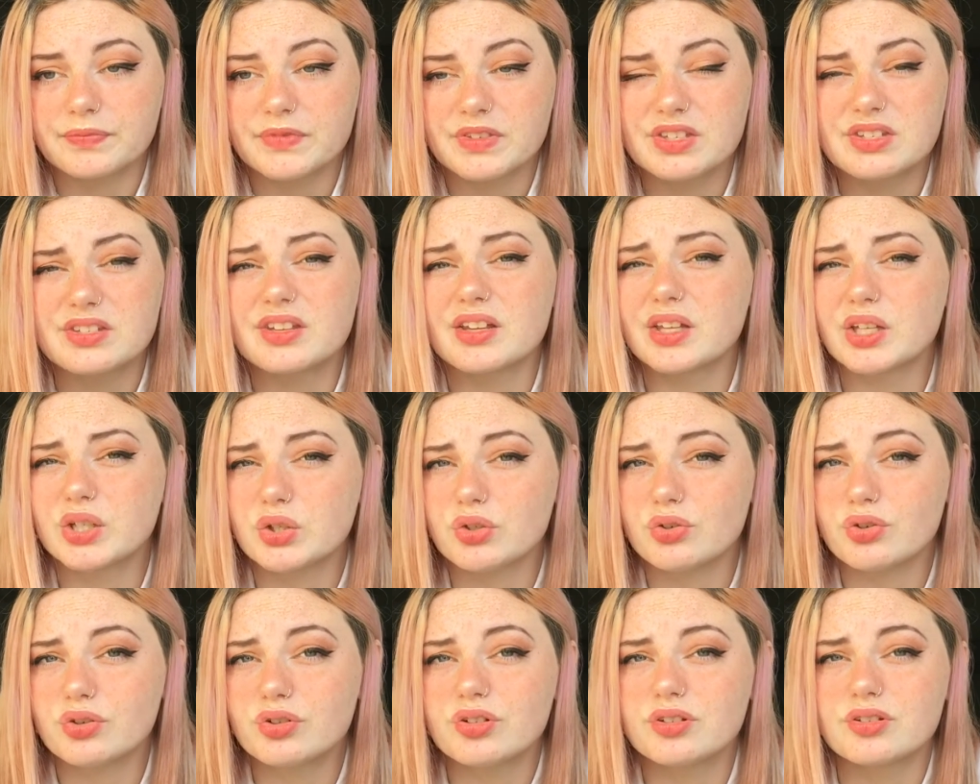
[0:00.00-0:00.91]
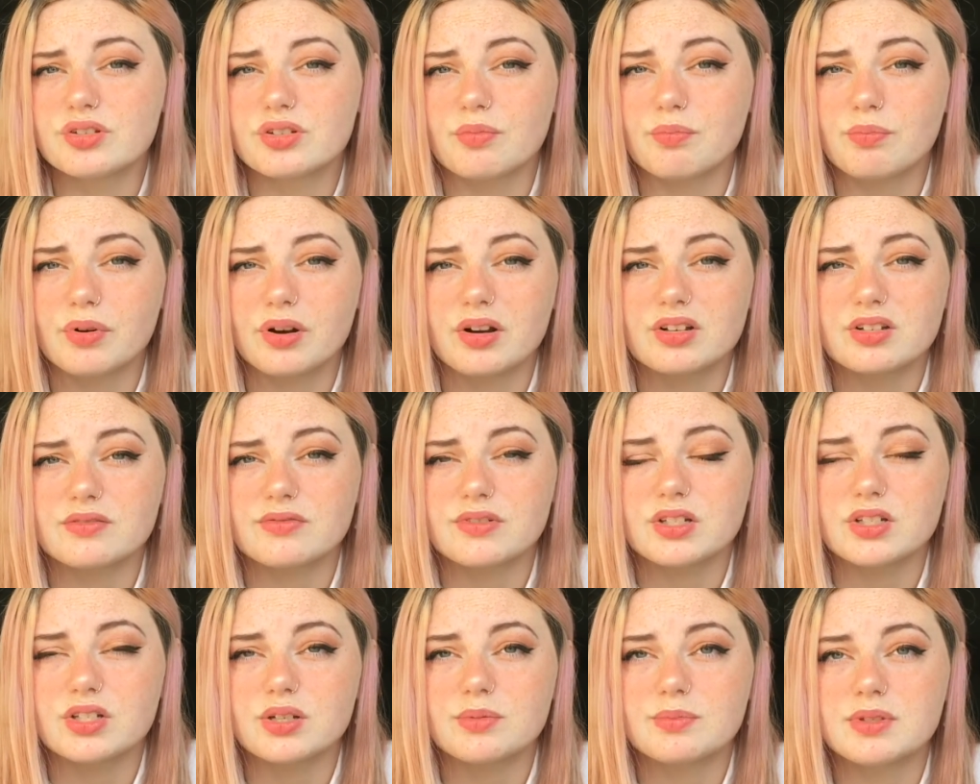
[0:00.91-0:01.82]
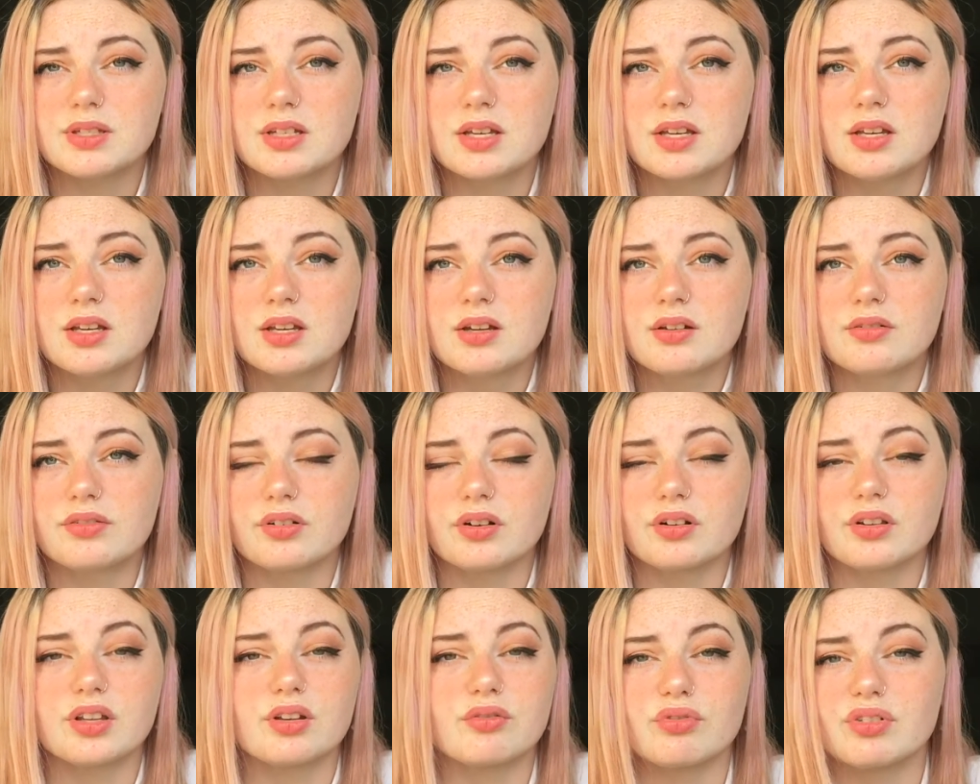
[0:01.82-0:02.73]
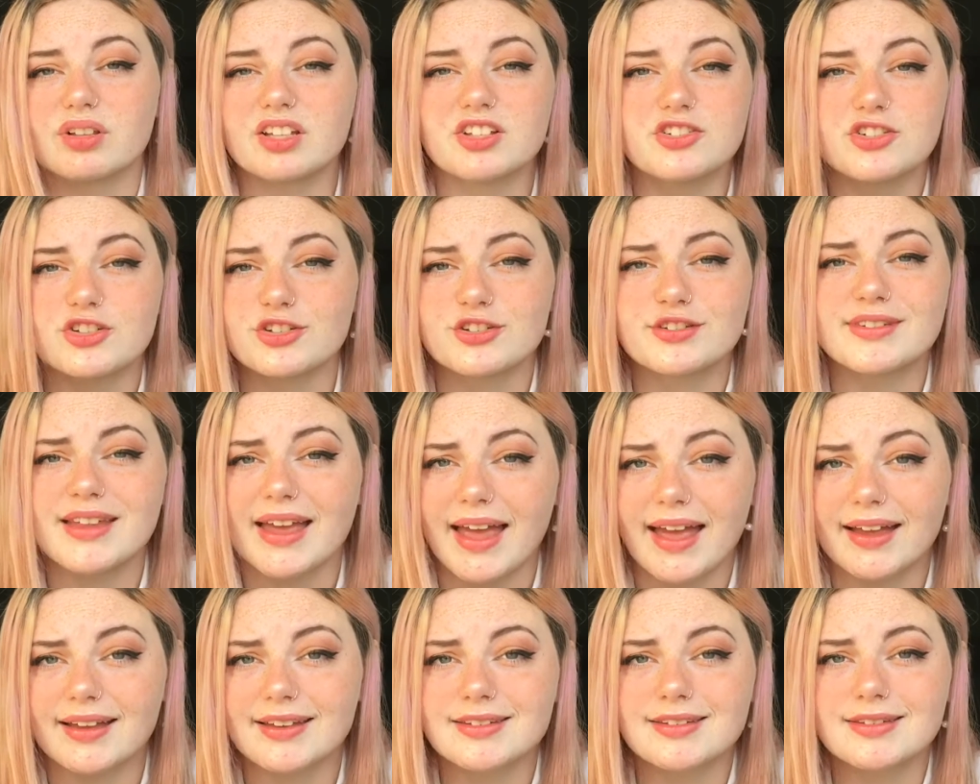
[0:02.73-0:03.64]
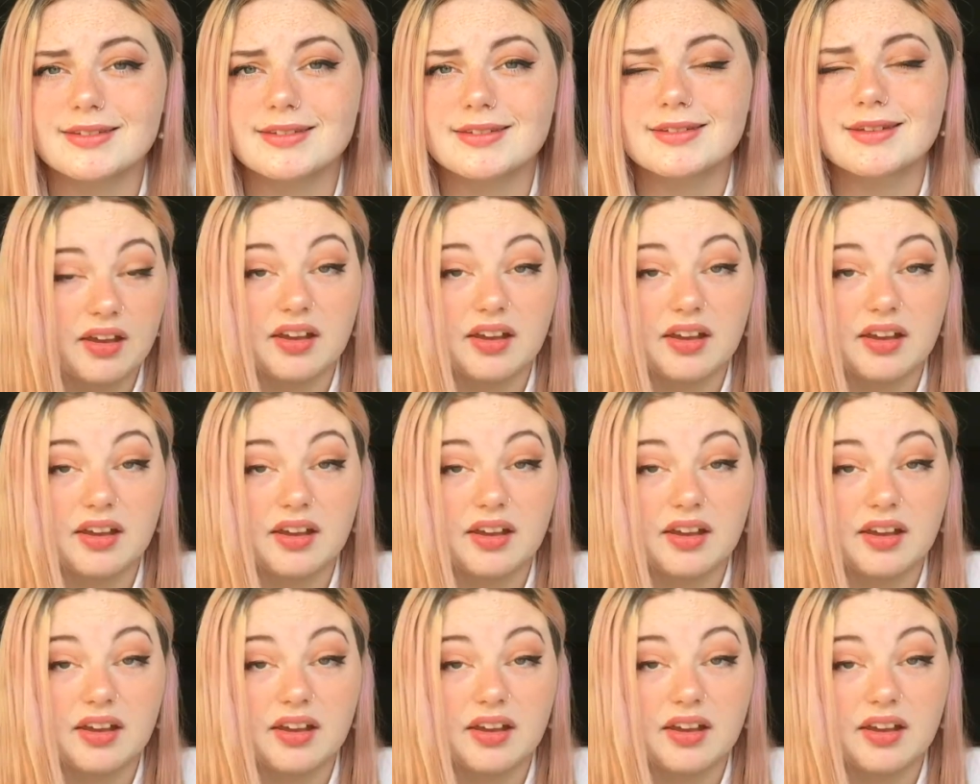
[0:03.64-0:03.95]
still in use in some parts of Egypt for like religious texts.